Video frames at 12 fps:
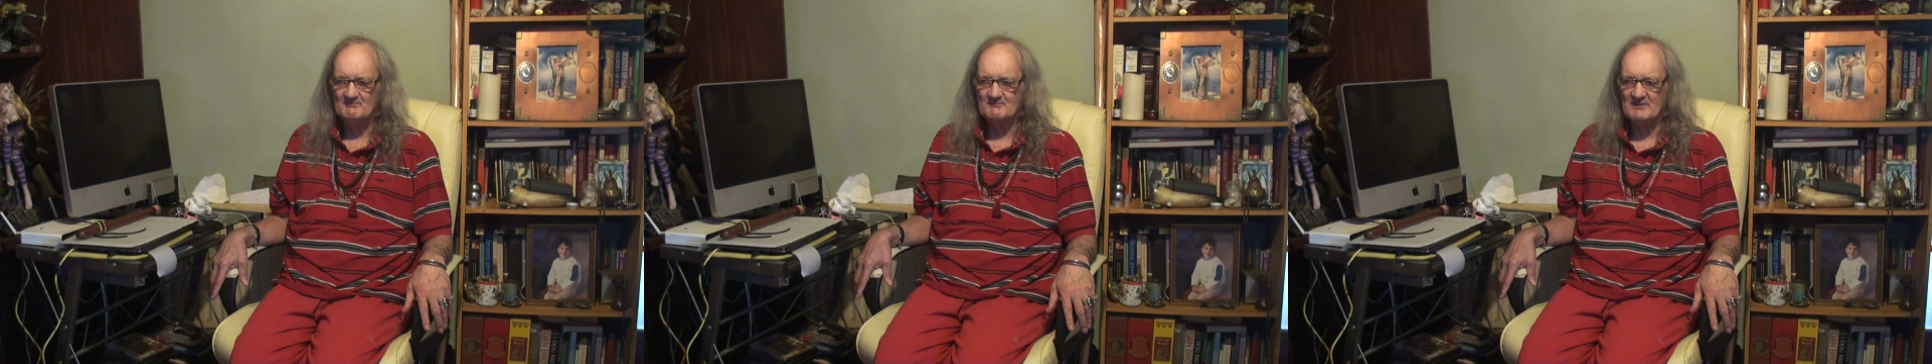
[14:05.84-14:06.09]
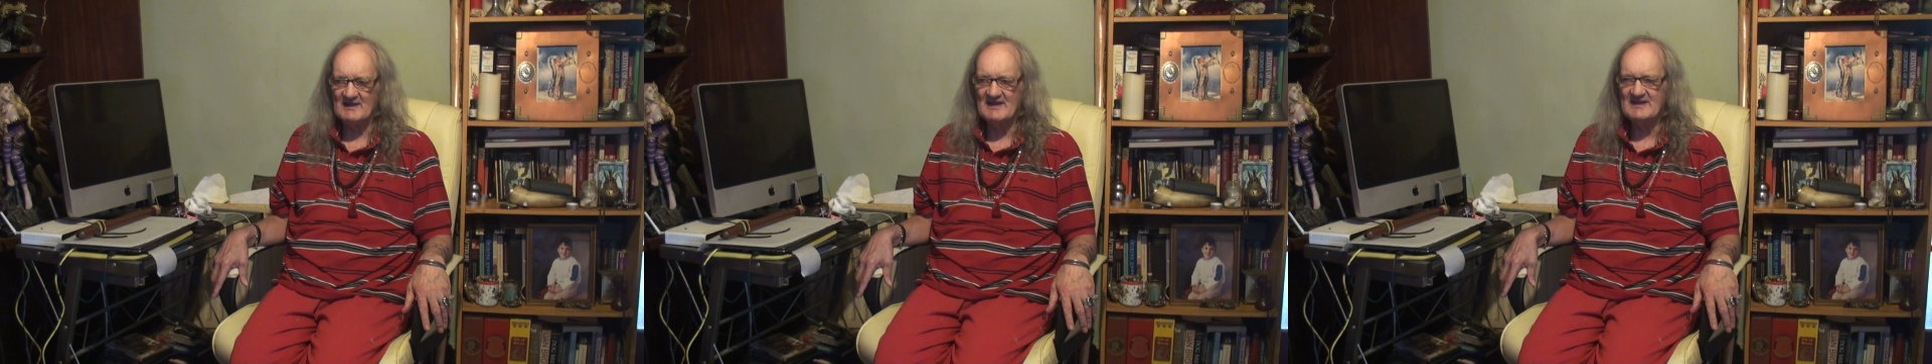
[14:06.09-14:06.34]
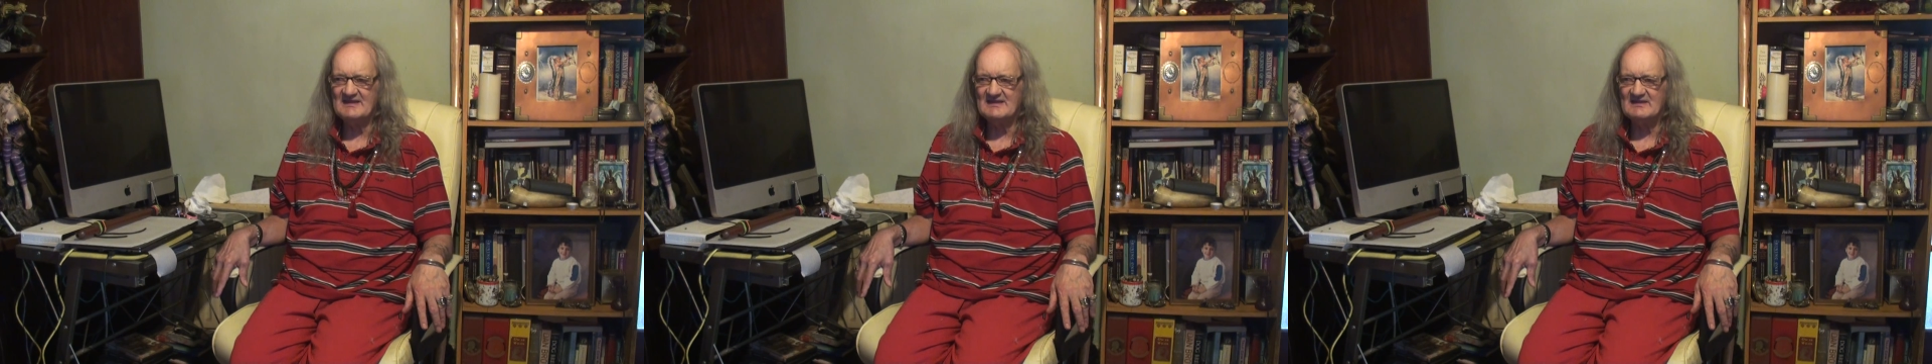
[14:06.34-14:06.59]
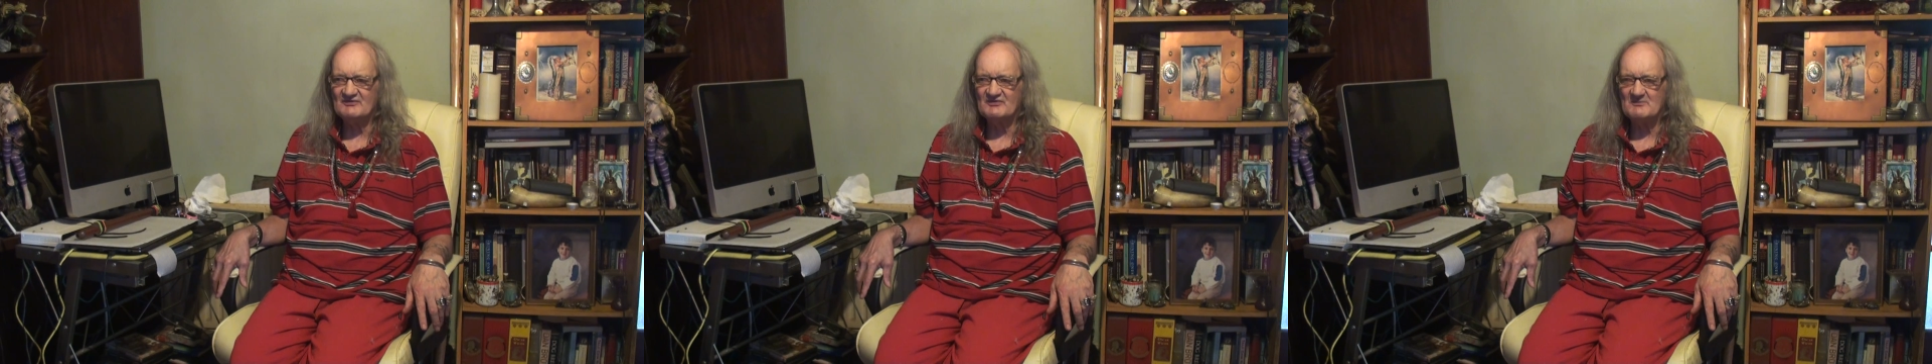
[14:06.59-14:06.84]
Playing
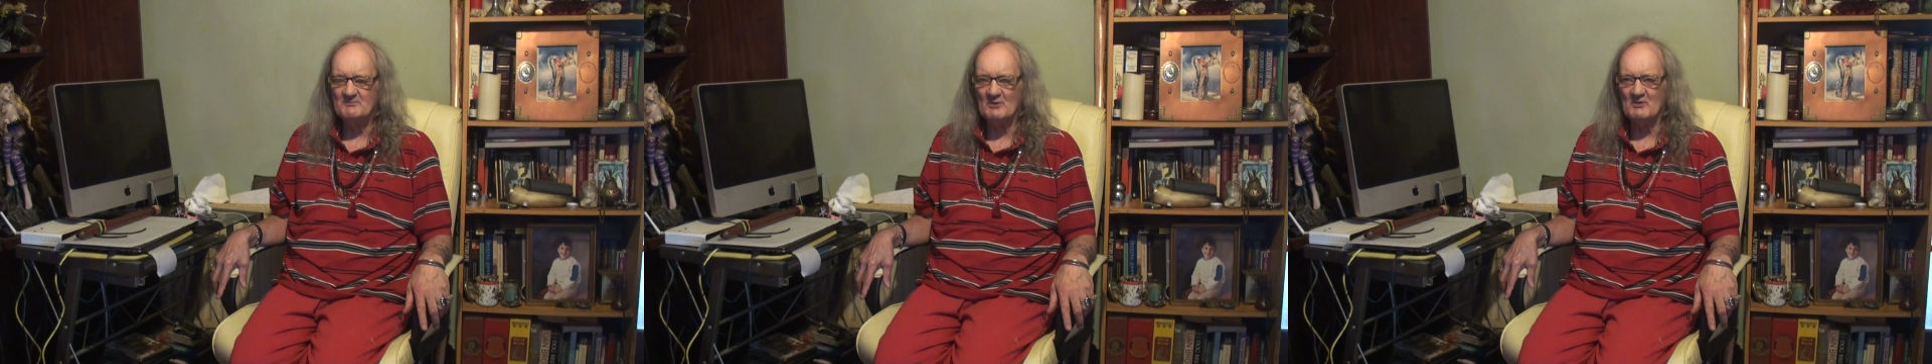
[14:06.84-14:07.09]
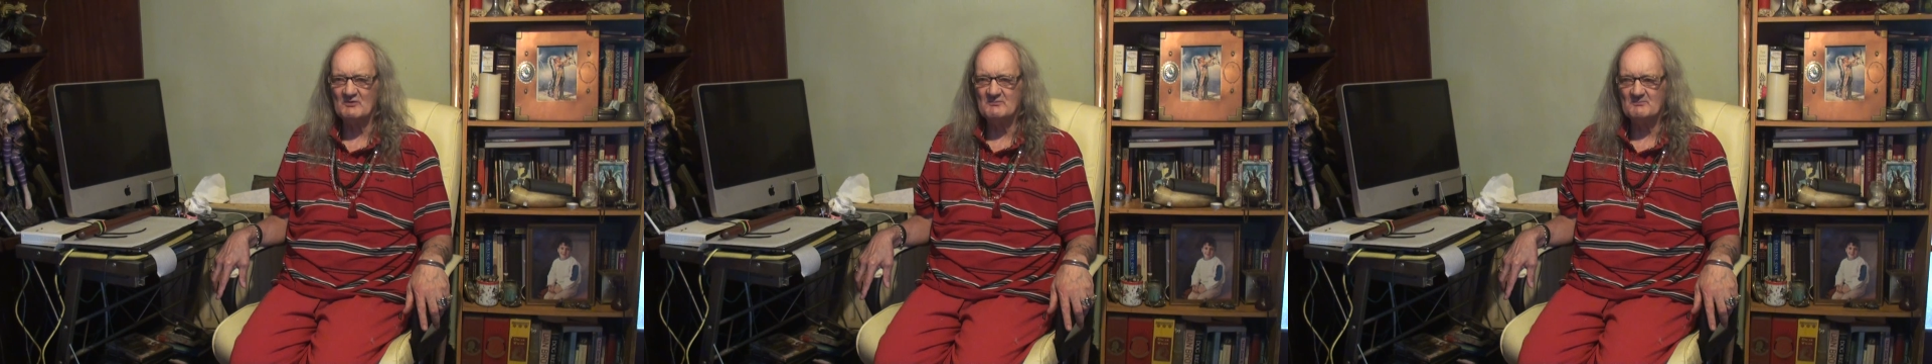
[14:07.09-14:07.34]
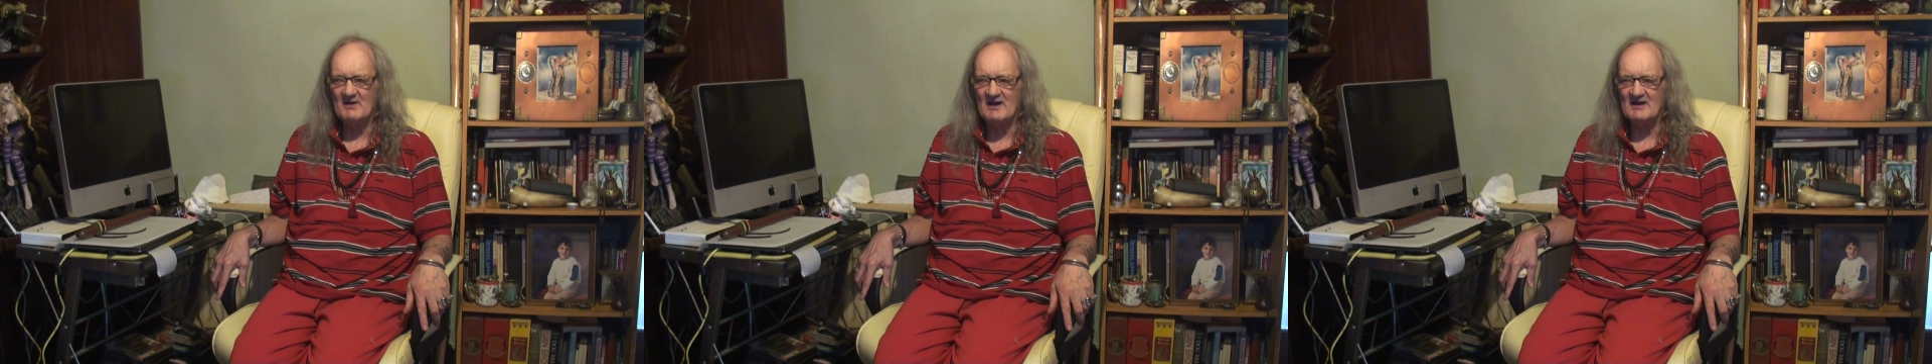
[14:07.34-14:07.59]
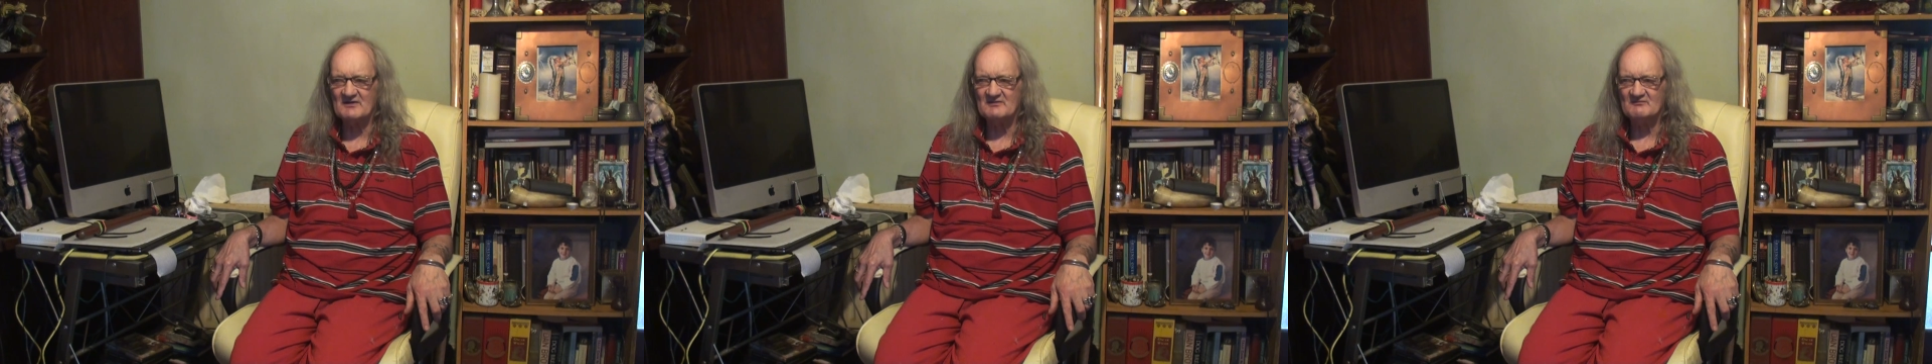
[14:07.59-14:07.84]
is an important
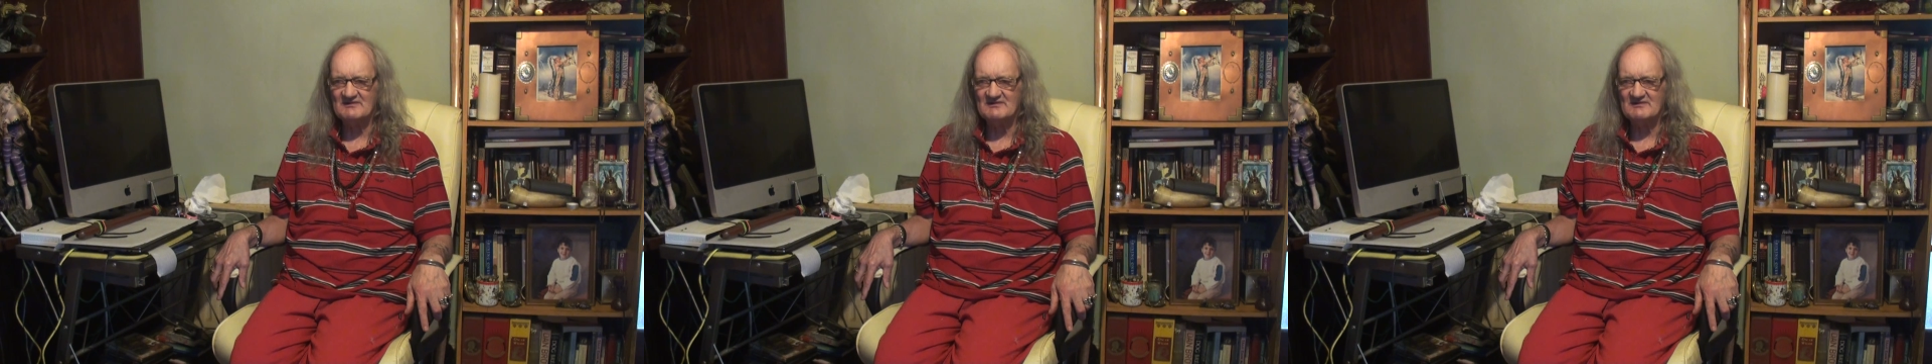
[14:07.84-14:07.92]
part of